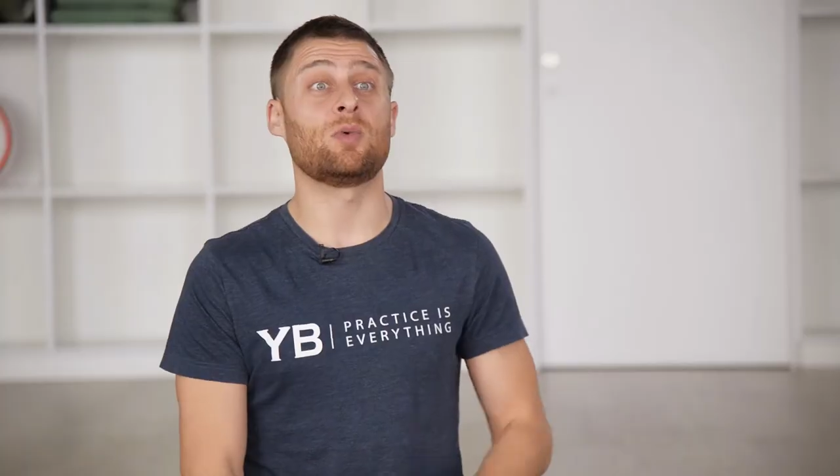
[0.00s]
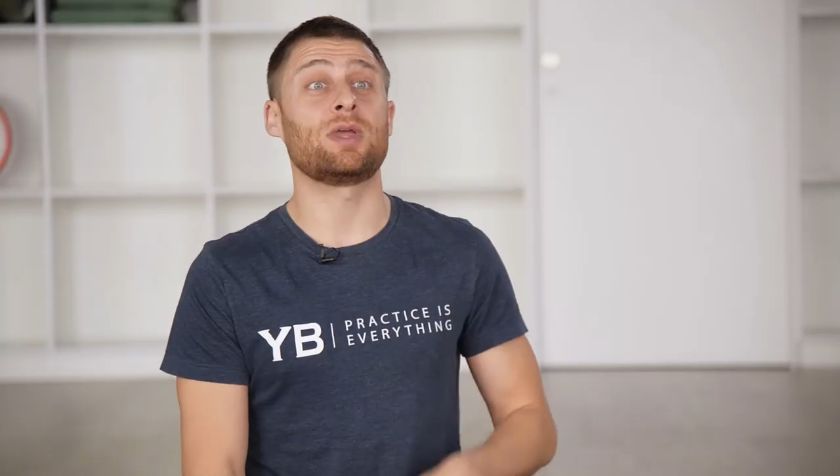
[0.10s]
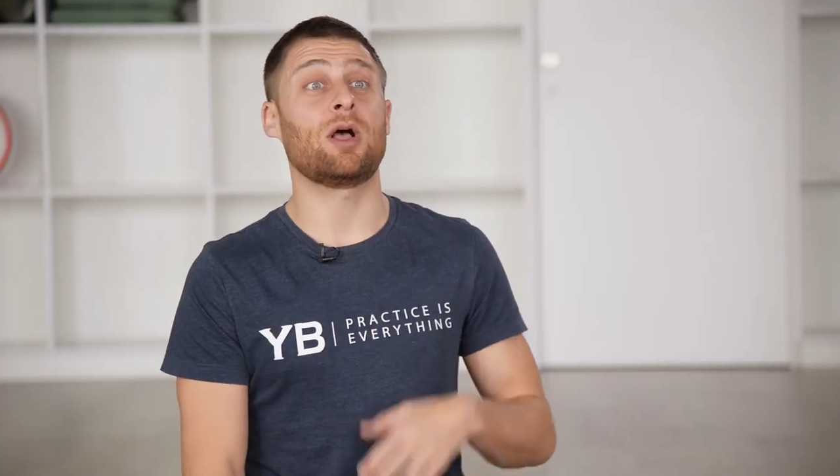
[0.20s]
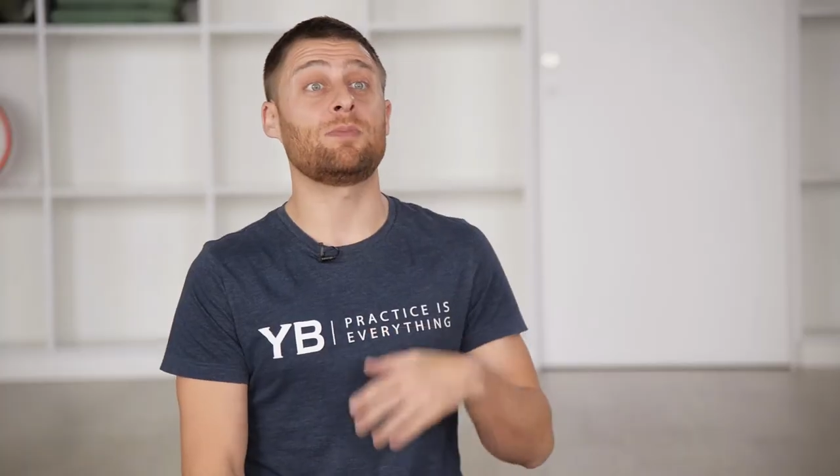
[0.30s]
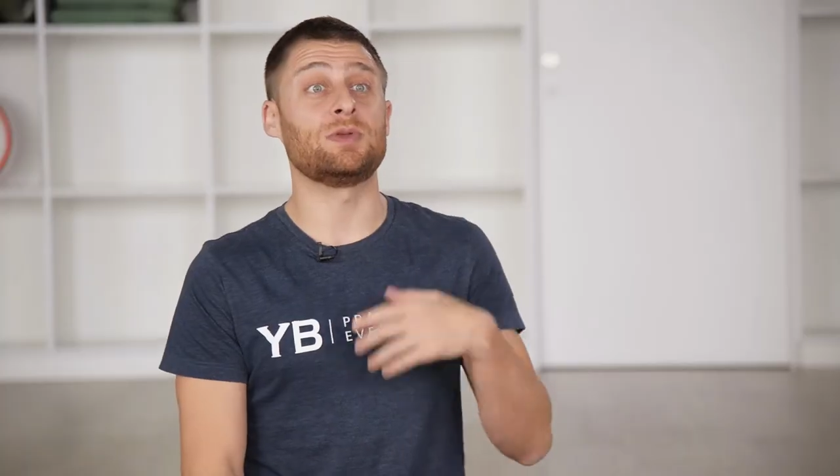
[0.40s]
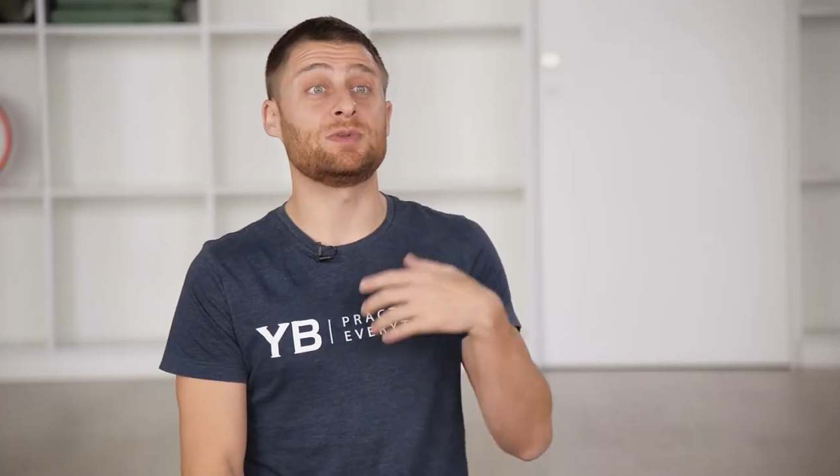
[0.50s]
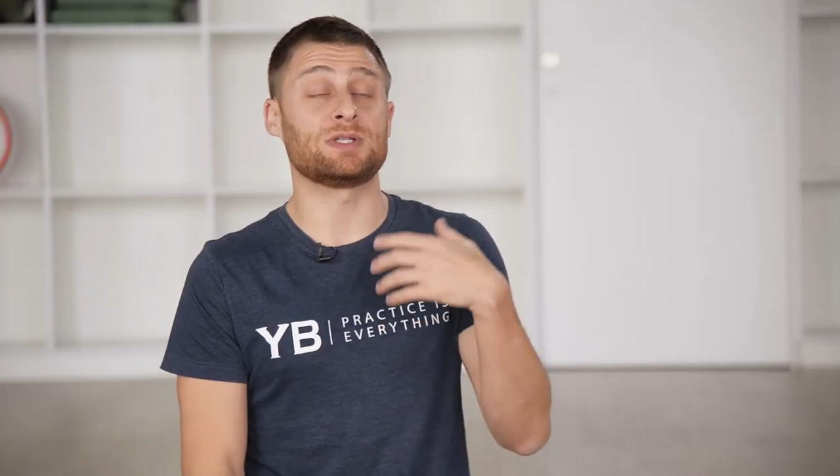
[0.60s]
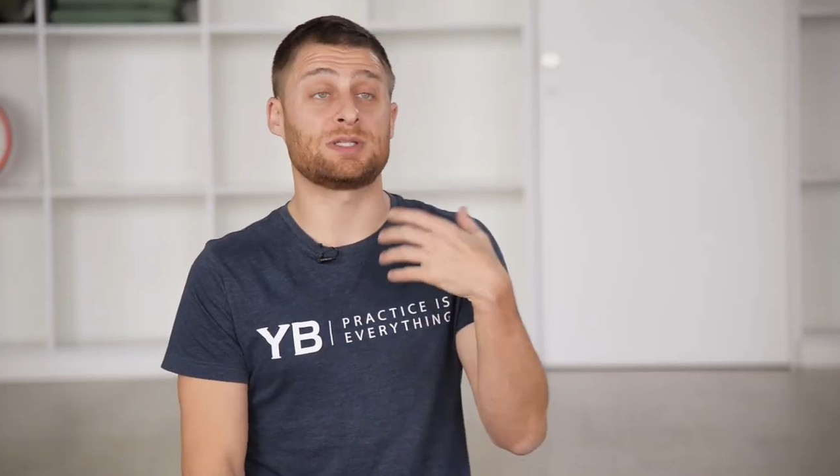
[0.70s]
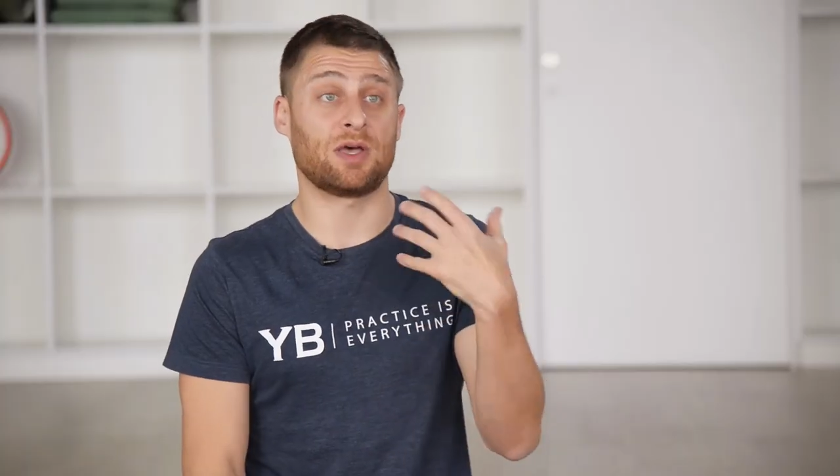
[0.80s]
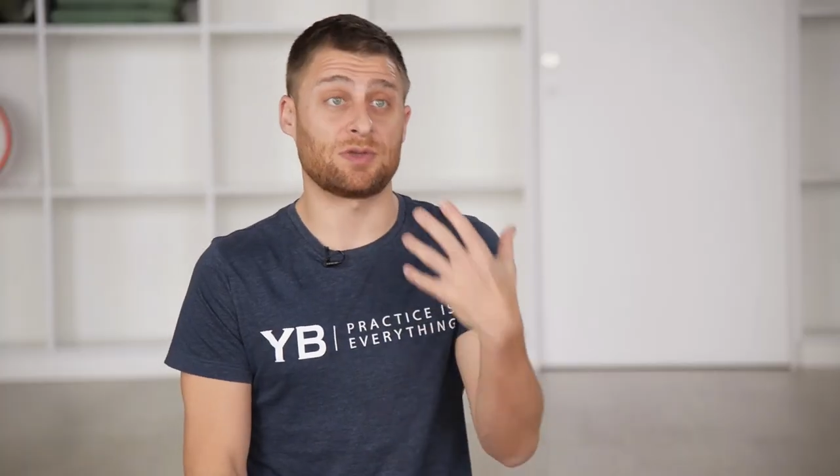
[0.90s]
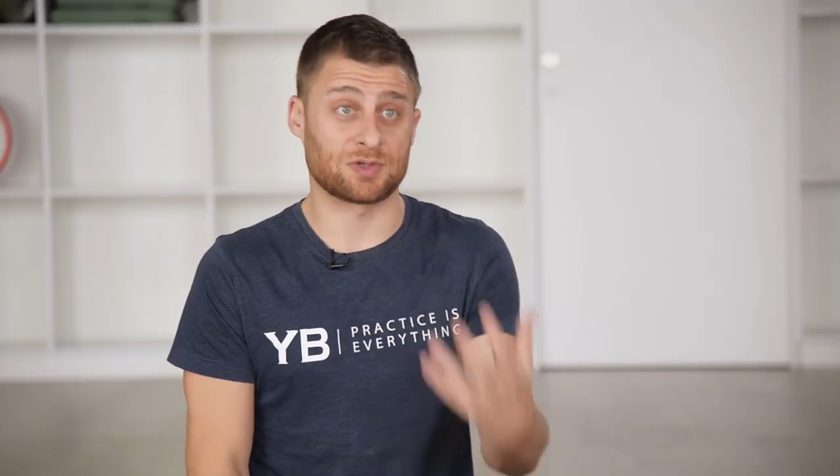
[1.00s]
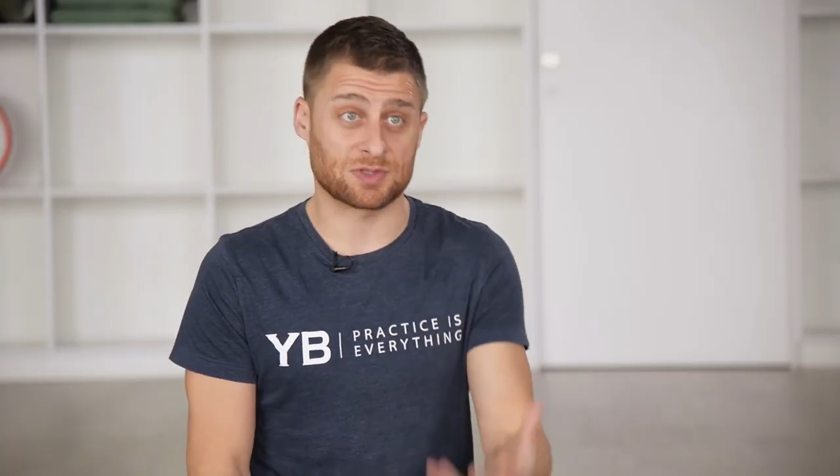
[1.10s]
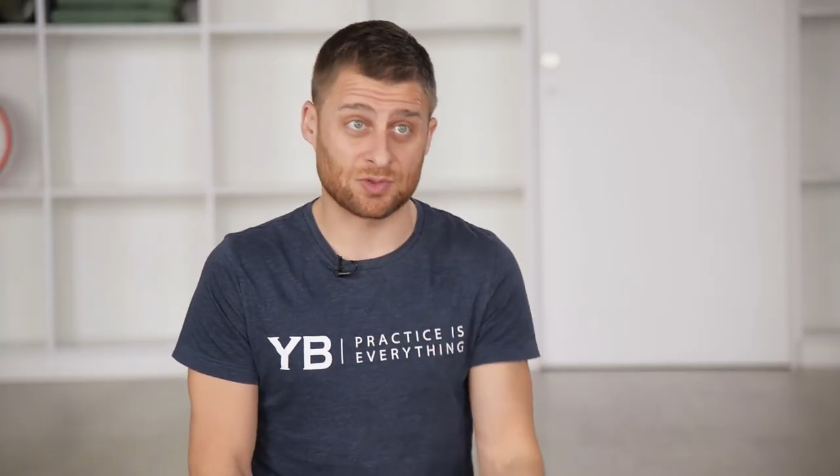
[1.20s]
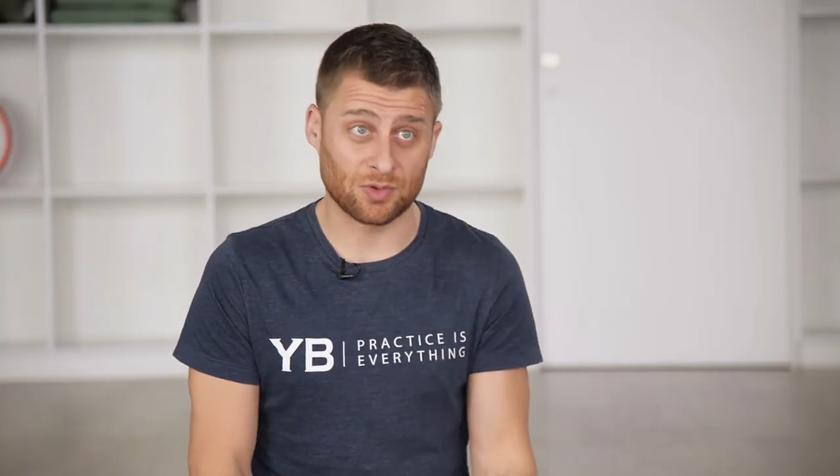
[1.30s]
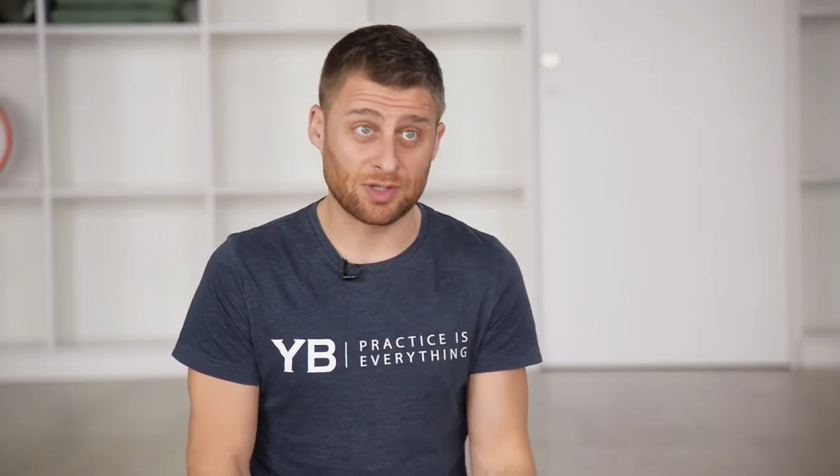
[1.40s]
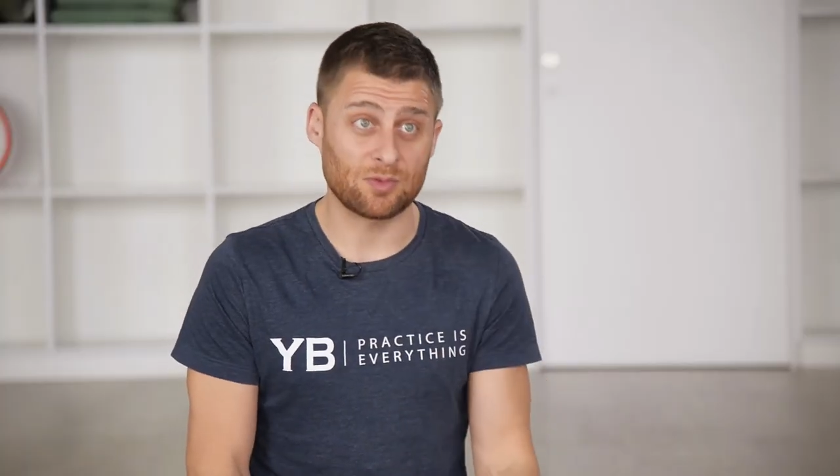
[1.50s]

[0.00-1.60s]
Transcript: We help you to tell your story.